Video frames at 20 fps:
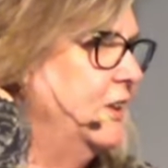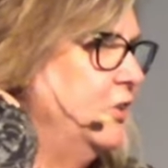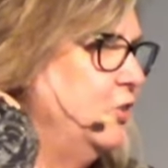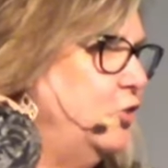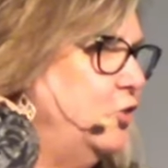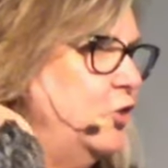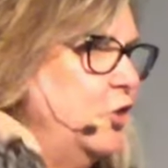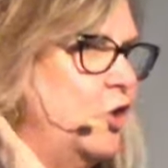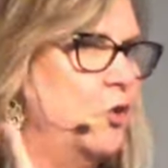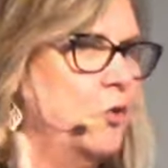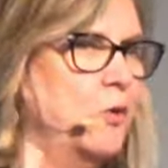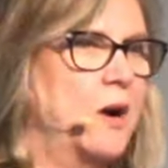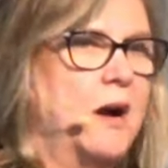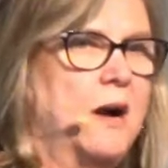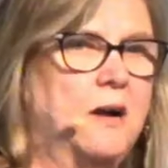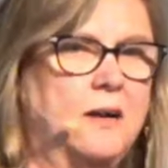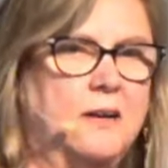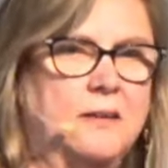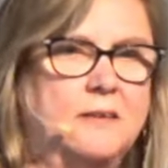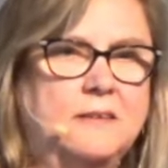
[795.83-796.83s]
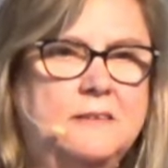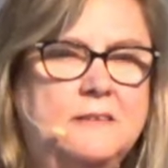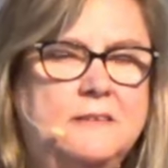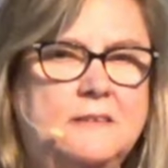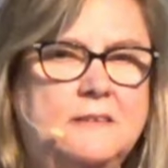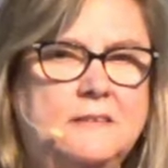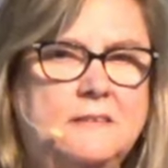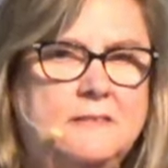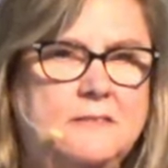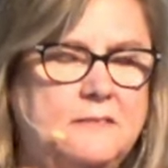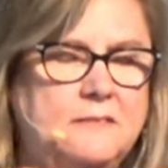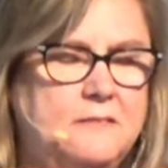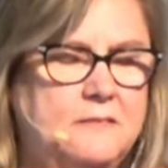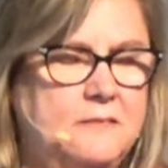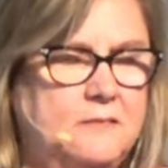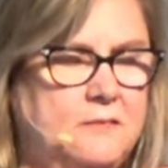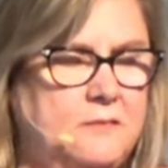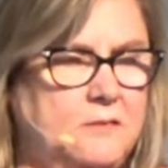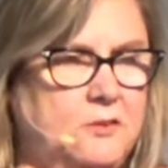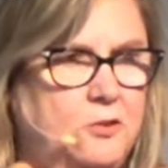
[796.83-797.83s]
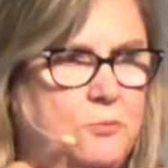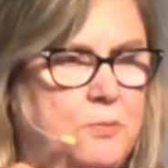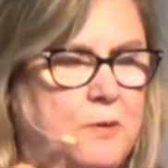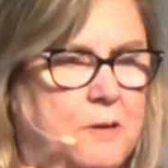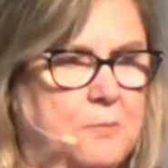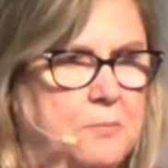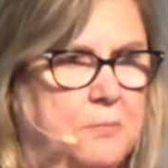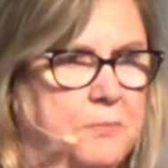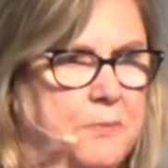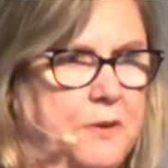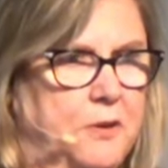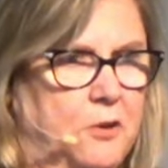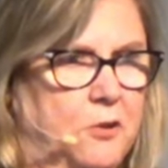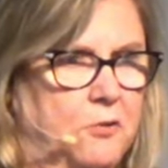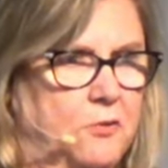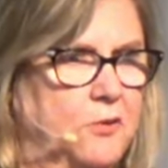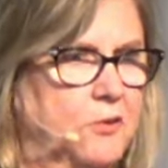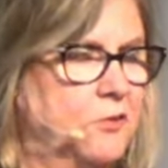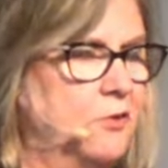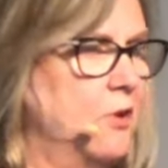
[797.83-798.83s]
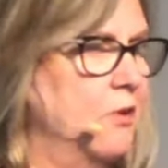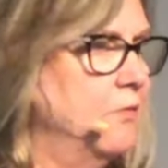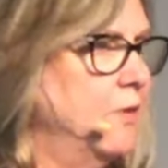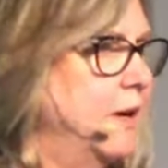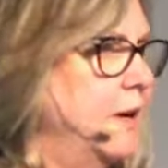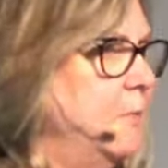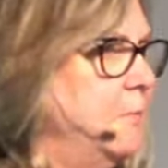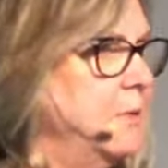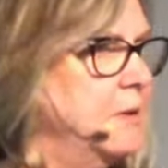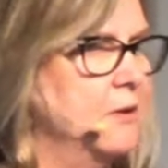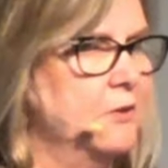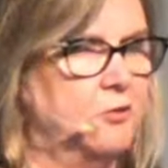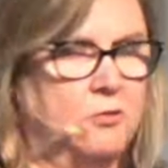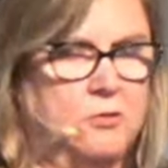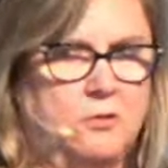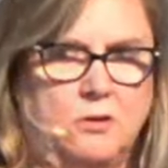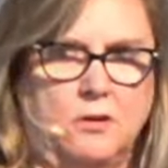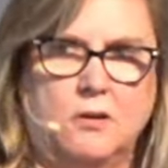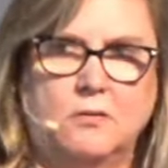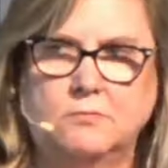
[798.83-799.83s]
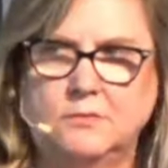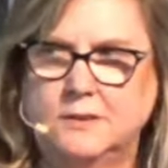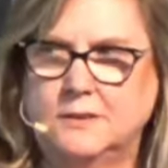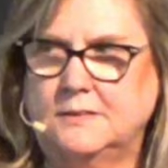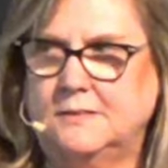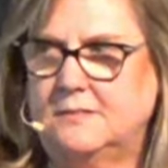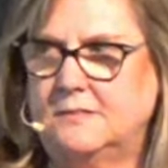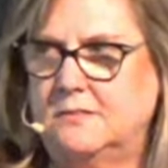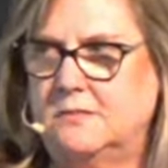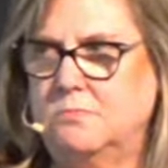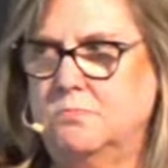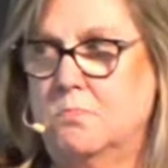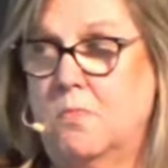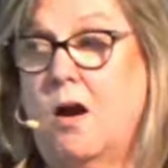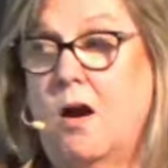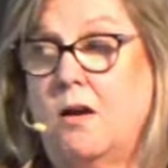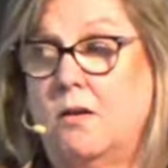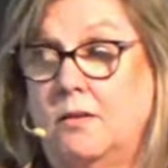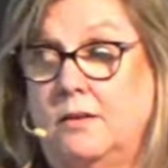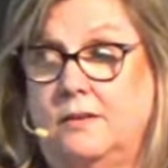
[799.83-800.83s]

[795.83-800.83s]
You know, you probably know this already because you're all really smart